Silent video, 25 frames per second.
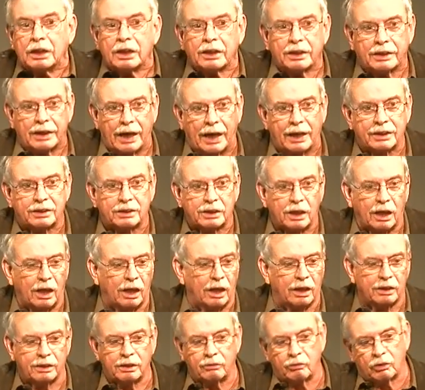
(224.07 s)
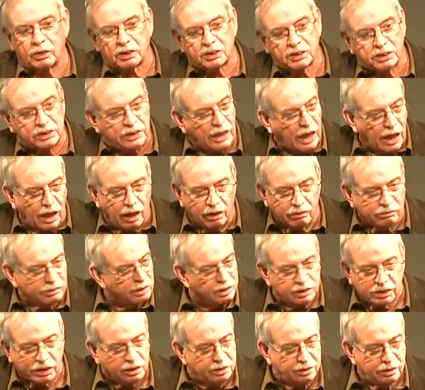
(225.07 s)
that uh, they were sound
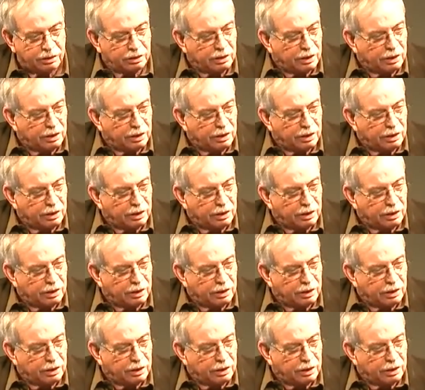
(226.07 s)
as a,